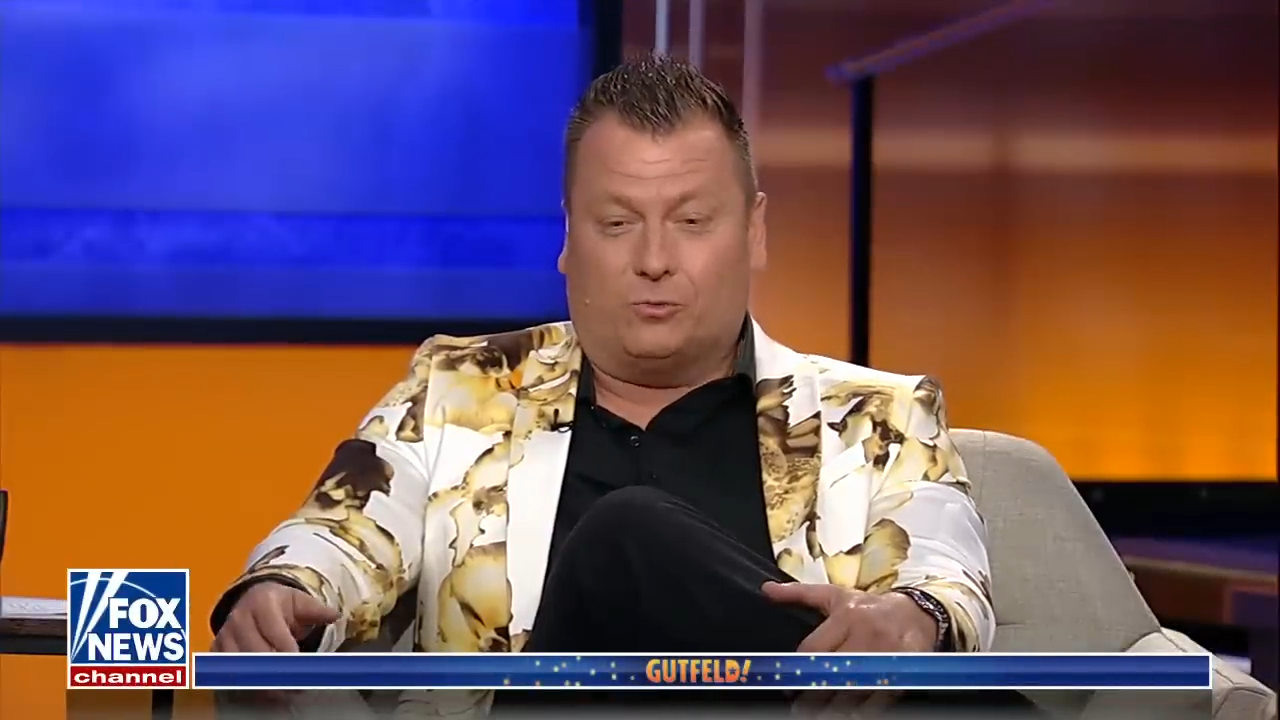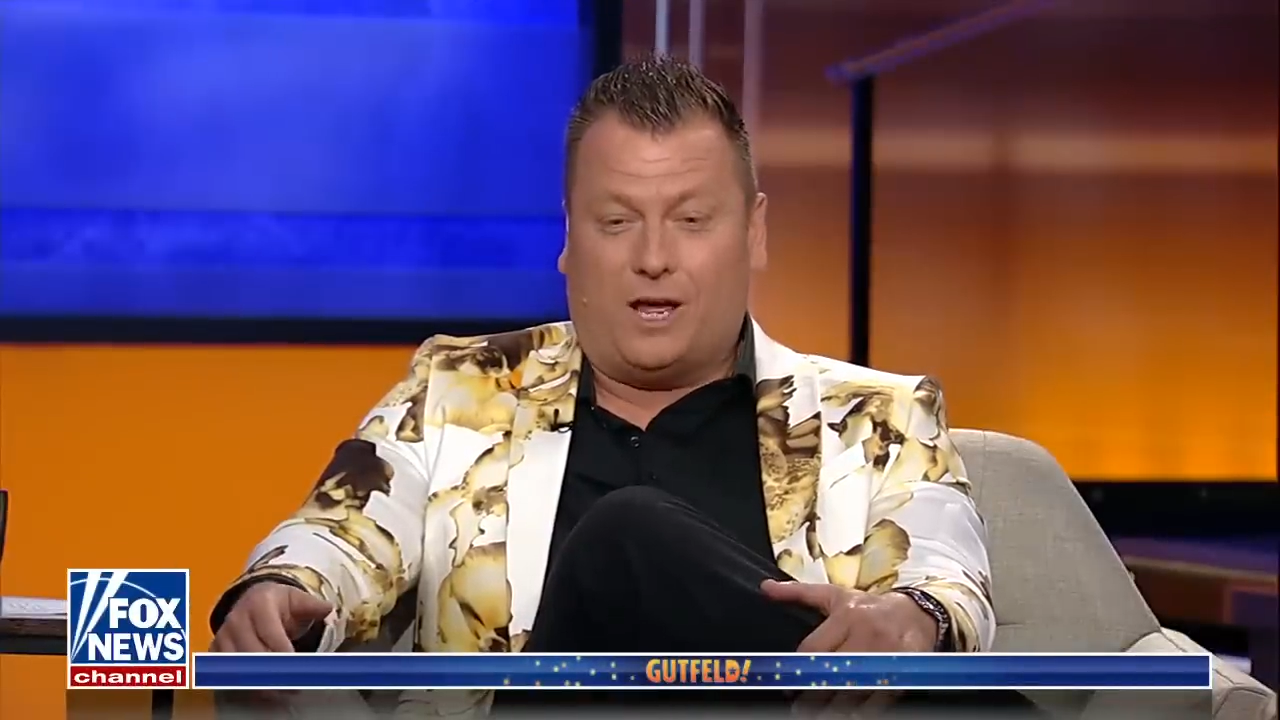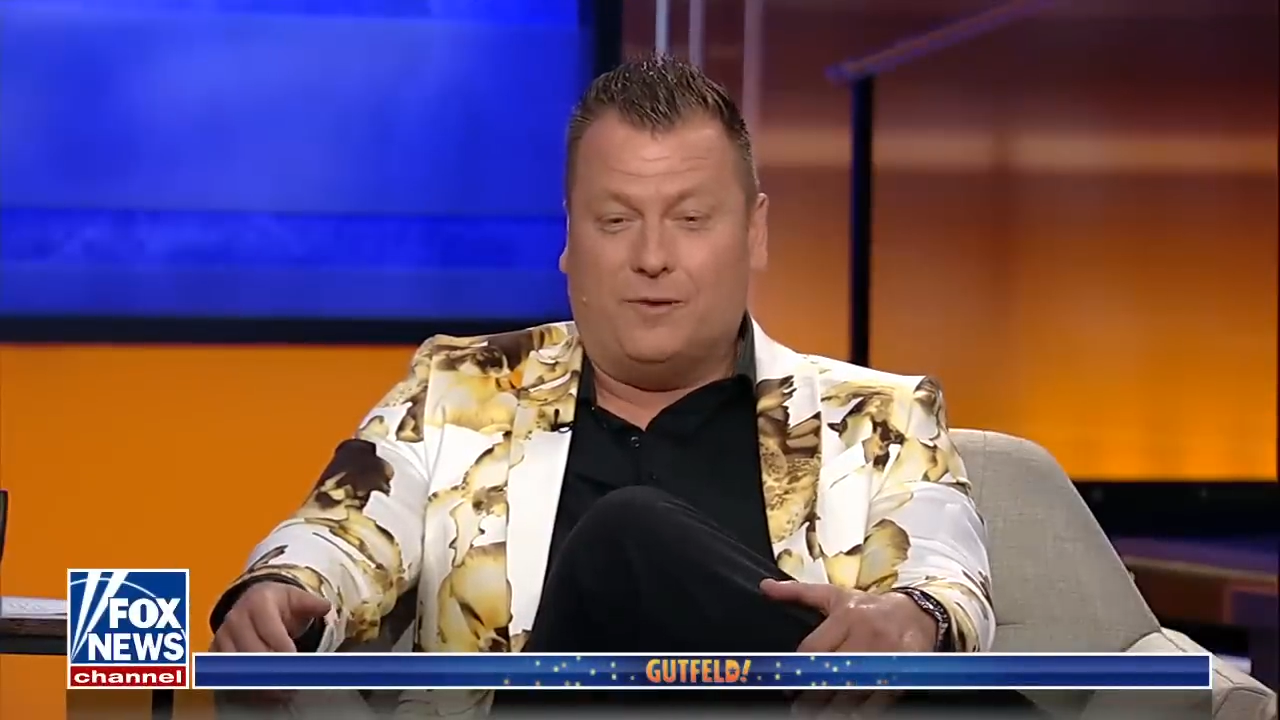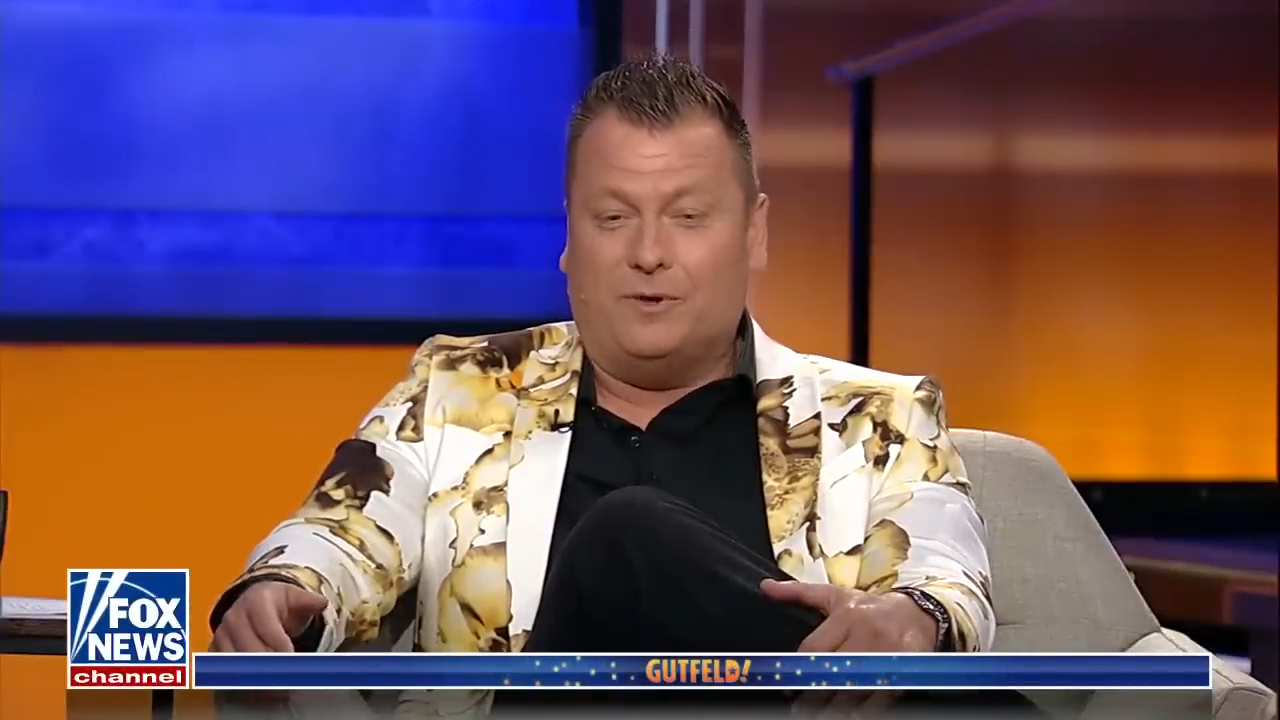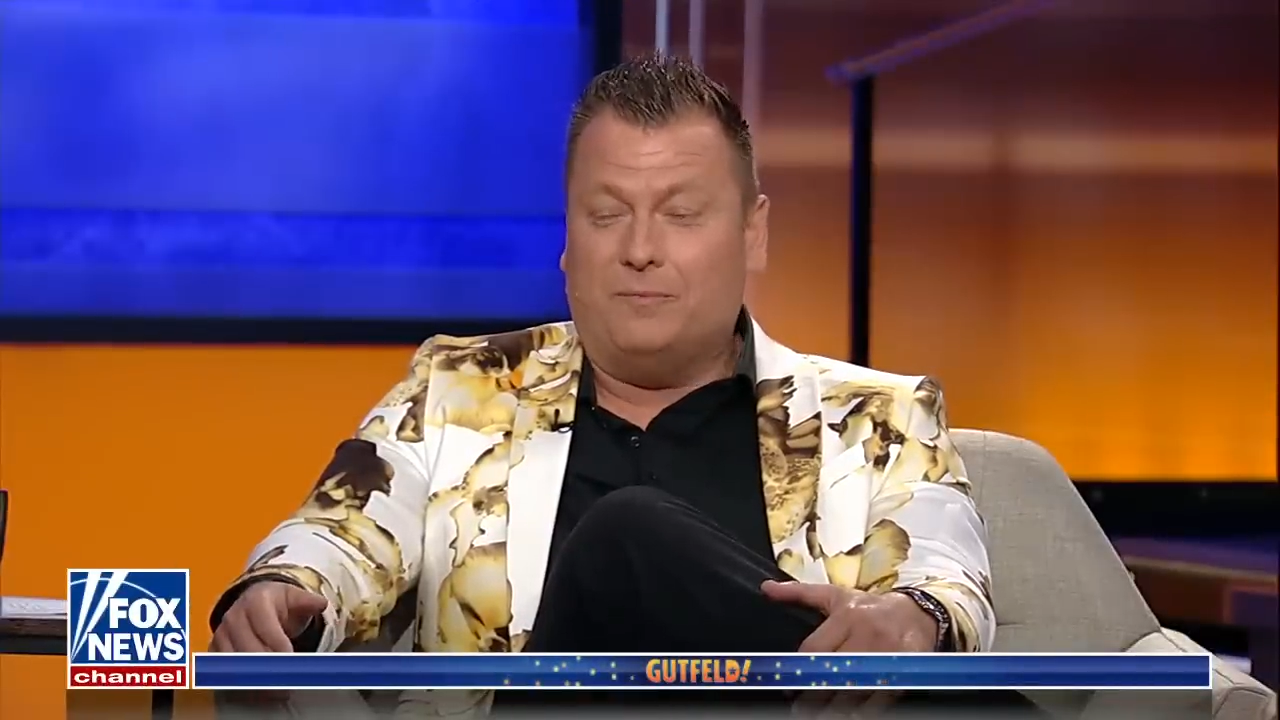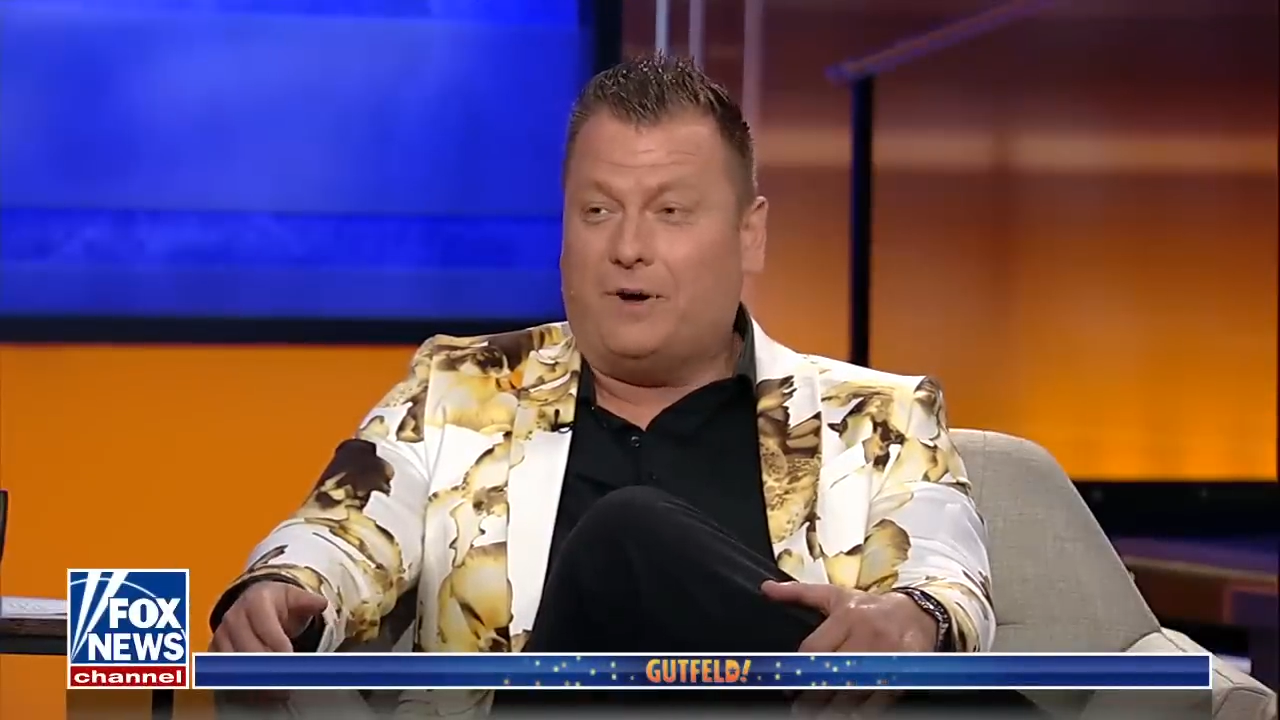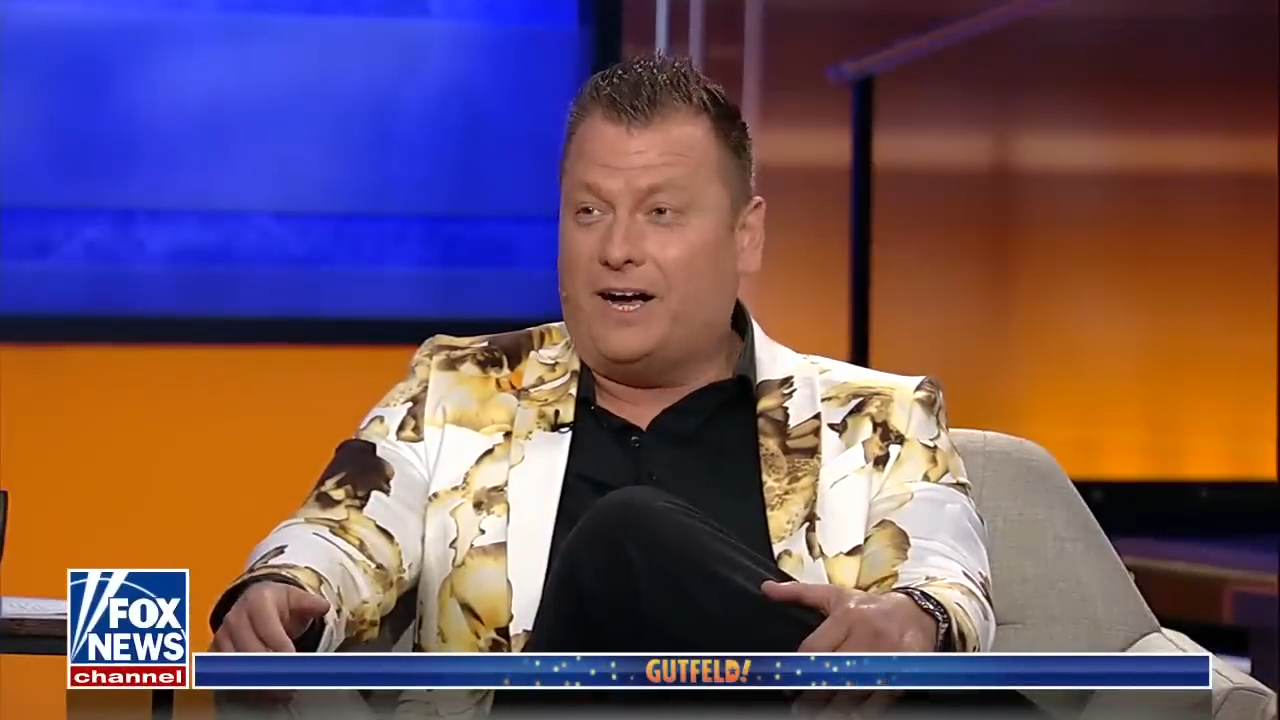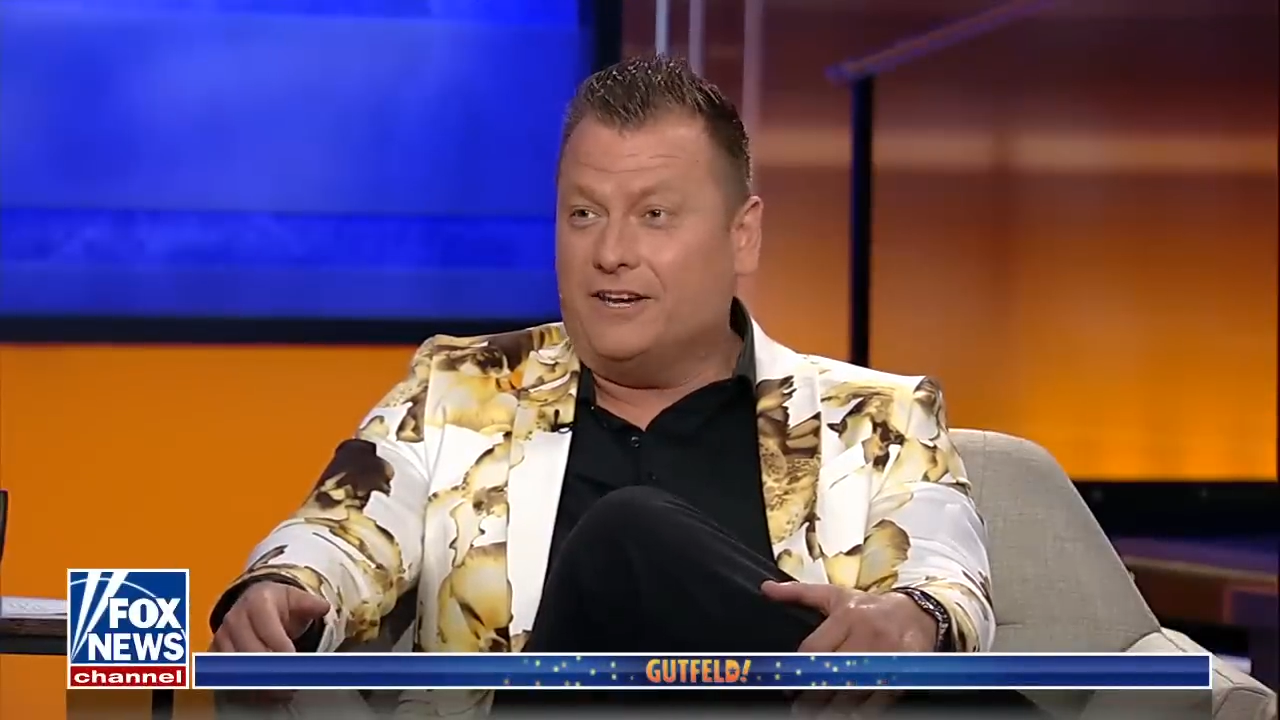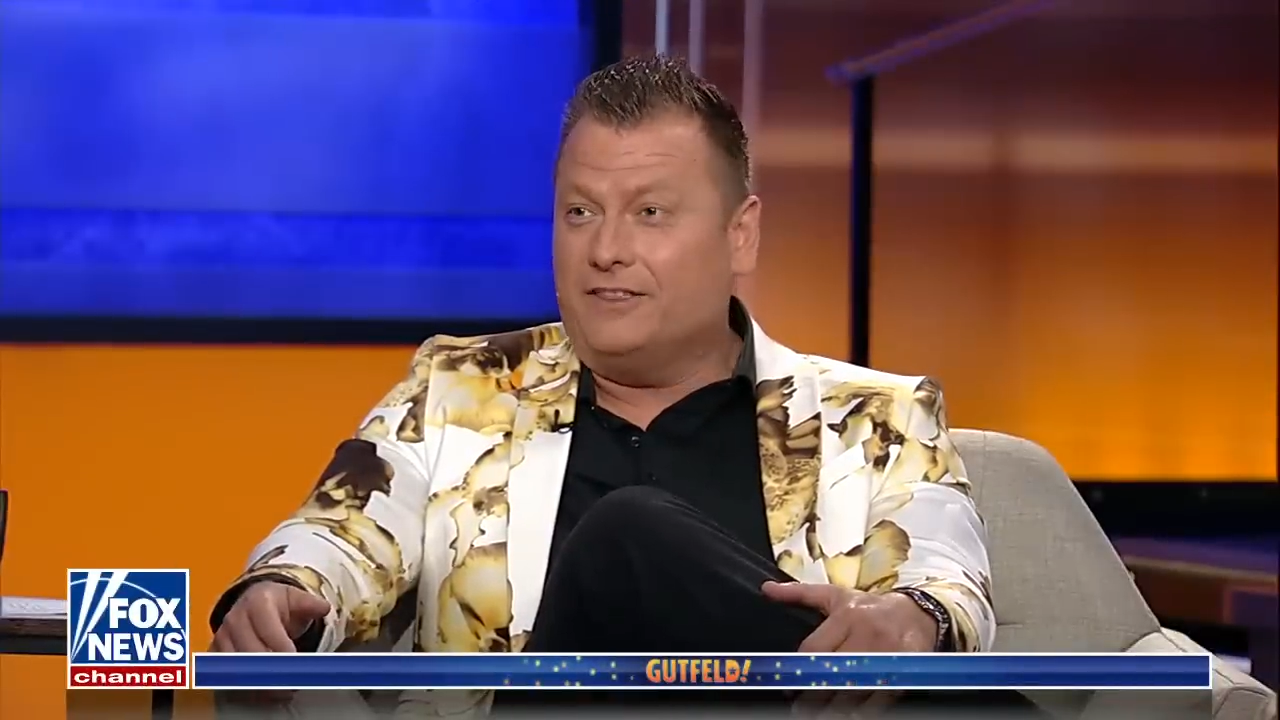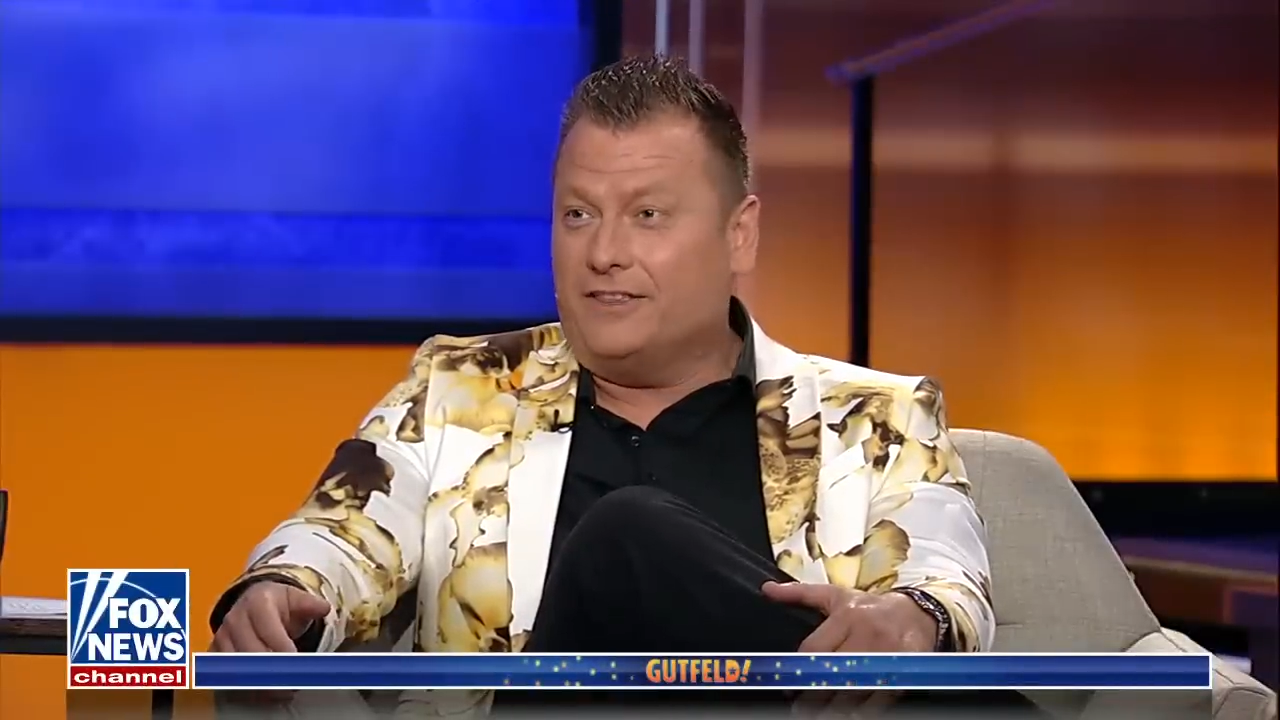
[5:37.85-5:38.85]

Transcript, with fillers: Rodman-Biden